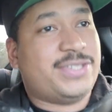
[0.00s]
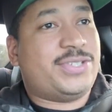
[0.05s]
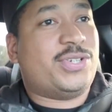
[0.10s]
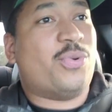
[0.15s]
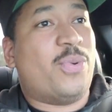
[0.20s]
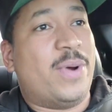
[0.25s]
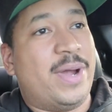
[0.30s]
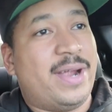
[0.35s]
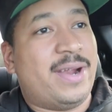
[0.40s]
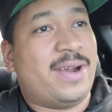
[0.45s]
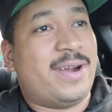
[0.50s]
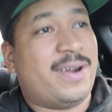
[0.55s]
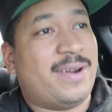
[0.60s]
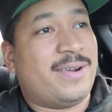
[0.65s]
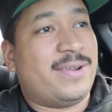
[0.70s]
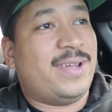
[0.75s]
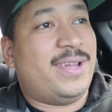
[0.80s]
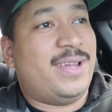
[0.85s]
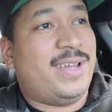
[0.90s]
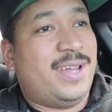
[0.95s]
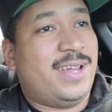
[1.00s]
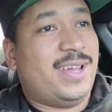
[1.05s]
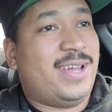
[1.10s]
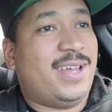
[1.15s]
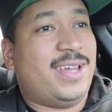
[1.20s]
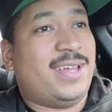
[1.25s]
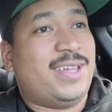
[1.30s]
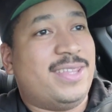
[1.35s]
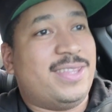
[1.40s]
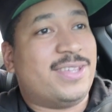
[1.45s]
to where
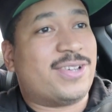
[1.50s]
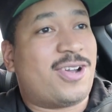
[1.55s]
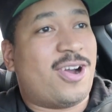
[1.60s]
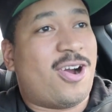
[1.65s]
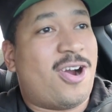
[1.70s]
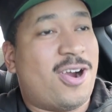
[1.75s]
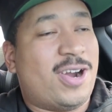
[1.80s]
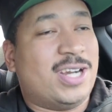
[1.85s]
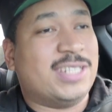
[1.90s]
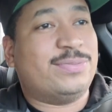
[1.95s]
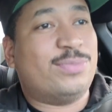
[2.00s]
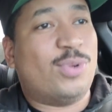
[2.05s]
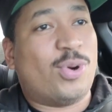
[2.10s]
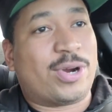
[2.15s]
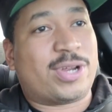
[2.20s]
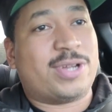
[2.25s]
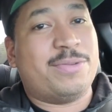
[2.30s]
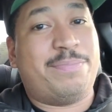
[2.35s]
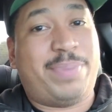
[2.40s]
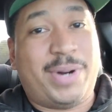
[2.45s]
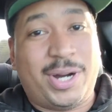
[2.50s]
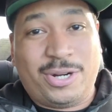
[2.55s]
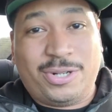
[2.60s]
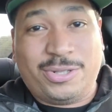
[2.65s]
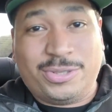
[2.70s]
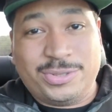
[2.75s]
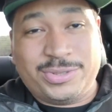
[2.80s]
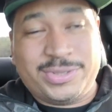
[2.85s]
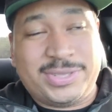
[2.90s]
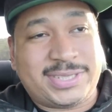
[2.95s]
the car is more
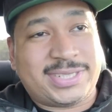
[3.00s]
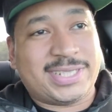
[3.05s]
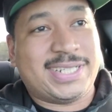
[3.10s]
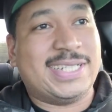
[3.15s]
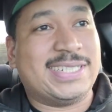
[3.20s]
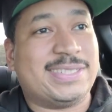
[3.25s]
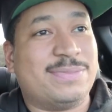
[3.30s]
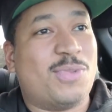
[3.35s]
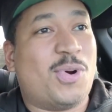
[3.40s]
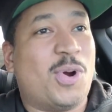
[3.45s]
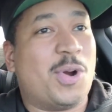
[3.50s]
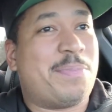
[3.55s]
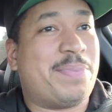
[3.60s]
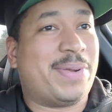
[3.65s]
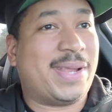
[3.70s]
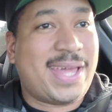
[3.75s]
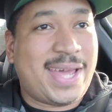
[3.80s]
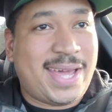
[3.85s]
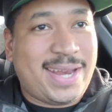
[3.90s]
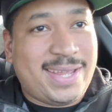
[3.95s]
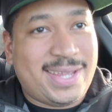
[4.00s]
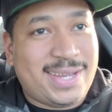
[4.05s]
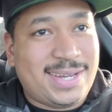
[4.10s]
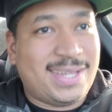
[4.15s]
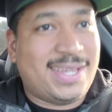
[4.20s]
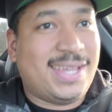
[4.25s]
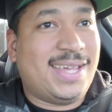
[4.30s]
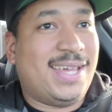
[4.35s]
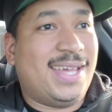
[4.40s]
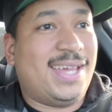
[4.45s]
composed, is more planted.
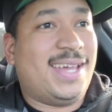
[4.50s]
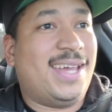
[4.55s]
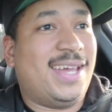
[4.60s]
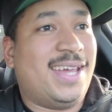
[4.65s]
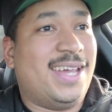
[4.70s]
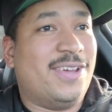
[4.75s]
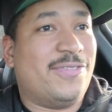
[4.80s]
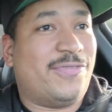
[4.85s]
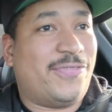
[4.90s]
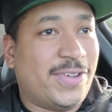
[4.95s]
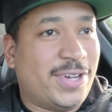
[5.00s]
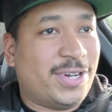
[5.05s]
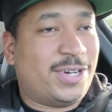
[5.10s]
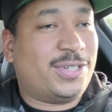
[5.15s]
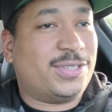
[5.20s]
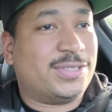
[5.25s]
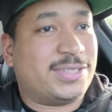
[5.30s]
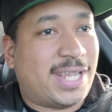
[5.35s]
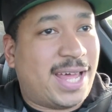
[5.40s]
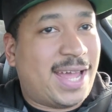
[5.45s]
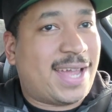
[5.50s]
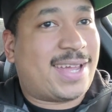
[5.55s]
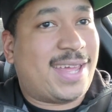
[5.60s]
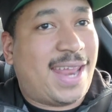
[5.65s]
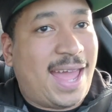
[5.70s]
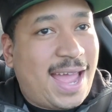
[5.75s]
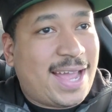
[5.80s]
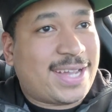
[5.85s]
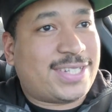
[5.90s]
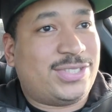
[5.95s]
It feels like
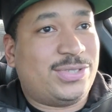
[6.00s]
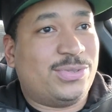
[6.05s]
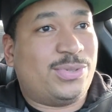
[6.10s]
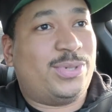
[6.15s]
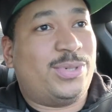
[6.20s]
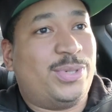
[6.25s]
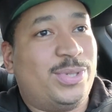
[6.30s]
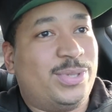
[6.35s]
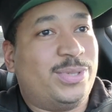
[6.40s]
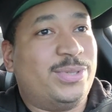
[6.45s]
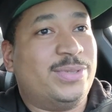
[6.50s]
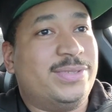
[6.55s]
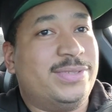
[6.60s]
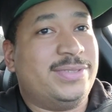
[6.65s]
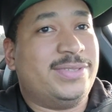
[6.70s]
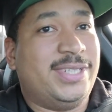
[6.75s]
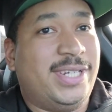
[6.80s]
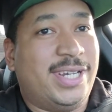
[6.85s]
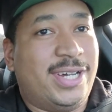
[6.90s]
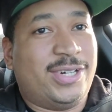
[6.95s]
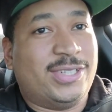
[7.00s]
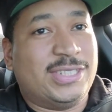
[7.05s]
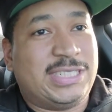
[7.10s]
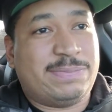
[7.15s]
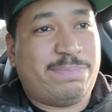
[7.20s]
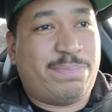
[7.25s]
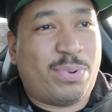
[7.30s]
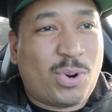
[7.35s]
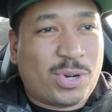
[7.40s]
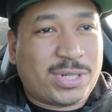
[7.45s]
an actual,
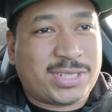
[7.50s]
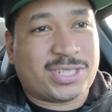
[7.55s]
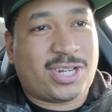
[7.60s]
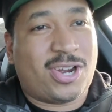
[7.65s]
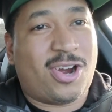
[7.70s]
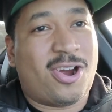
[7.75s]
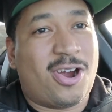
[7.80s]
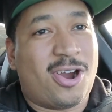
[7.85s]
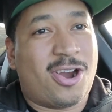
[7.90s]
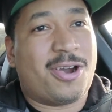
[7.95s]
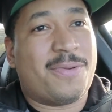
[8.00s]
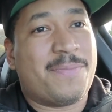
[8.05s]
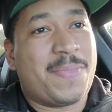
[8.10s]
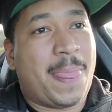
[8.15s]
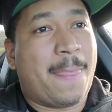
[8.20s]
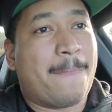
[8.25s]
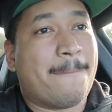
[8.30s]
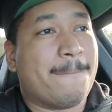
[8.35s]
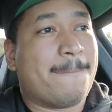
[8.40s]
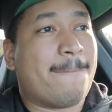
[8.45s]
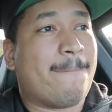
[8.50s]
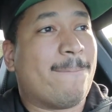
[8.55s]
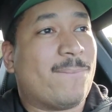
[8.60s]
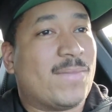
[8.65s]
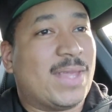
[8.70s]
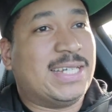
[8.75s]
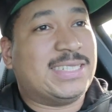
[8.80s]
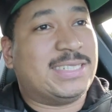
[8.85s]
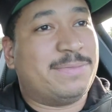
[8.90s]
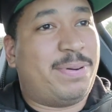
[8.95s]
sports car,
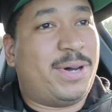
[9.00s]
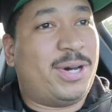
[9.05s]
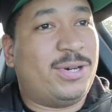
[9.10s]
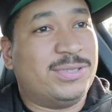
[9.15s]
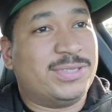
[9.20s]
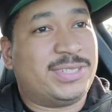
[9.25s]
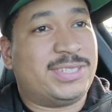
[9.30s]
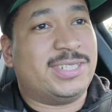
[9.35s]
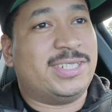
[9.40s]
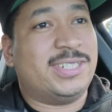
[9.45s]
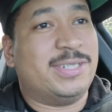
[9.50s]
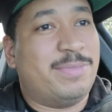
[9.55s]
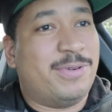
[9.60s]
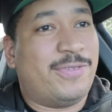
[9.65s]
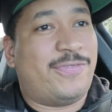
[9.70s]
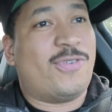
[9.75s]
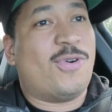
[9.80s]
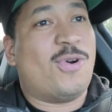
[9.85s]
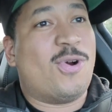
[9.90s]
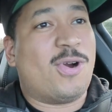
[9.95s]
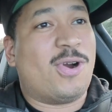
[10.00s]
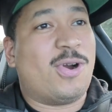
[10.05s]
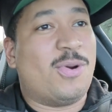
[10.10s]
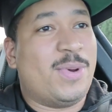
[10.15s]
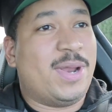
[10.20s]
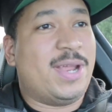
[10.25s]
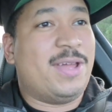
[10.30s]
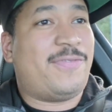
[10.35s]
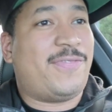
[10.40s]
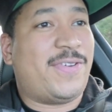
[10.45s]
as opposed to before
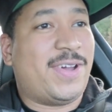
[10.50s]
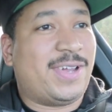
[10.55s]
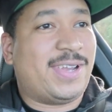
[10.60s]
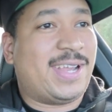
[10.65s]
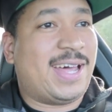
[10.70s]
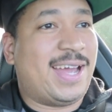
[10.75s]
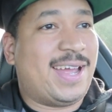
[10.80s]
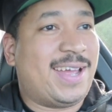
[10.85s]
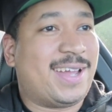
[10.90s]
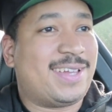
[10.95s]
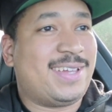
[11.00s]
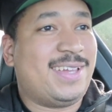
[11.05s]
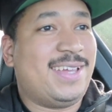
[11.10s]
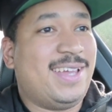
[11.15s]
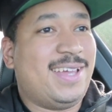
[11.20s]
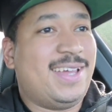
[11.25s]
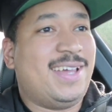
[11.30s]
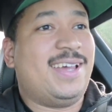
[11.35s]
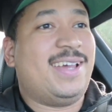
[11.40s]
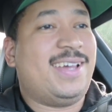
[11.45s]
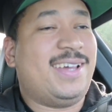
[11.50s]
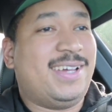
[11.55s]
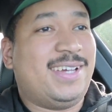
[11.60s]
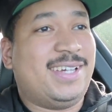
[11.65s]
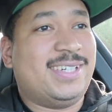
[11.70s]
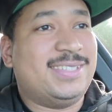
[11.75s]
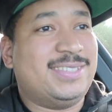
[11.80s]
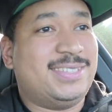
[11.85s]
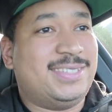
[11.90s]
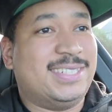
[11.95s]
when it felt like
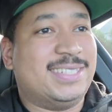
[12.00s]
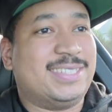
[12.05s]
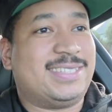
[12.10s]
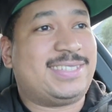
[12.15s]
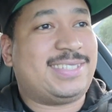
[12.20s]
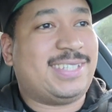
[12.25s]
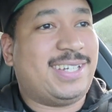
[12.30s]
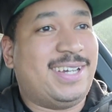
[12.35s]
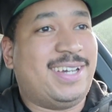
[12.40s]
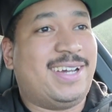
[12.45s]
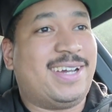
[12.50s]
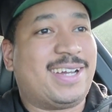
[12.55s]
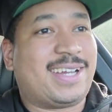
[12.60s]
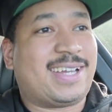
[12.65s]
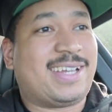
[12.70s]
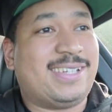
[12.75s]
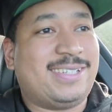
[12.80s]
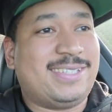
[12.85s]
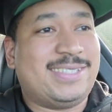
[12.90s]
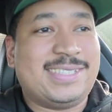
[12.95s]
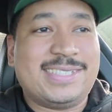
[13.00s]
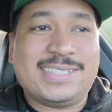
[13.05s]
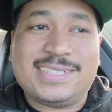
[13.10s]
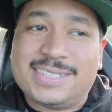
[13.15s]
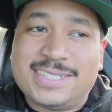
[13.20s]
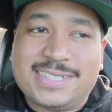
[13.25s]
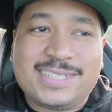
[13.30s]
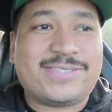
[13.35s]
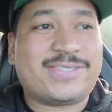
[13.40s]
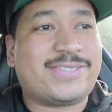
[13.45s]

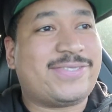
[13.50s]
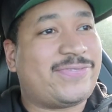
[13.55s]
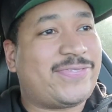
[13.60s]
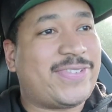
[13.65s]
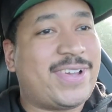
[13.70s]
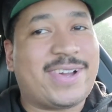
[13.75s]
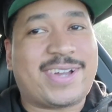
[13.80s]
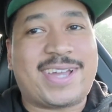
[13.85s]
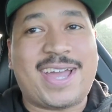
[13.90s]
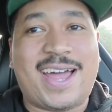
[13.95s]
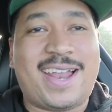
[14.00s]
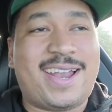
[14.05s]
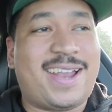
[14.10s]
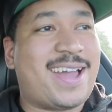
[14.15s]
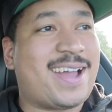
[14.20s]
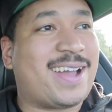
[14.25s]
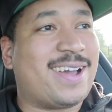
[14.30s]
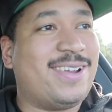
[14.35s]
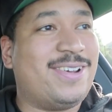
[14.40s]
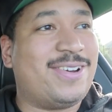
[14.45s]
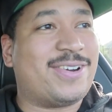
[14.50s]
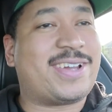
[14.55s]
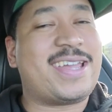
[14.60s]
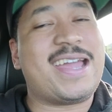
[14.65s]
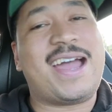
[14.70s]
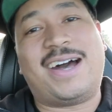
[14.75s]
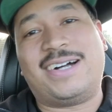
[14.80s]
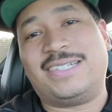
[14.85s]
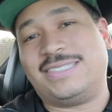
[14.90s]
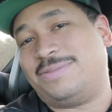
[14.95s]
it felt kind of like a little
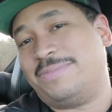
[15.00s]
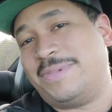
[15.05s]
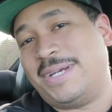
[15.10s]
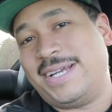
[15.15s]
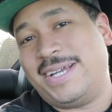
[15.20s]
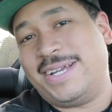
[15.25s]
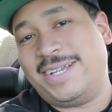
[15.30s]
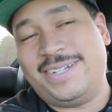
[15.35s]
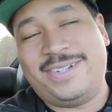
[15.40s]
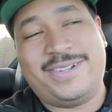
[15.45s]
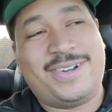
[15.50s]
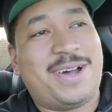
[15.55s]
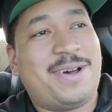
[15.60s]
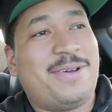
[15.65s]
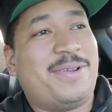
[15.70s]
couch, man.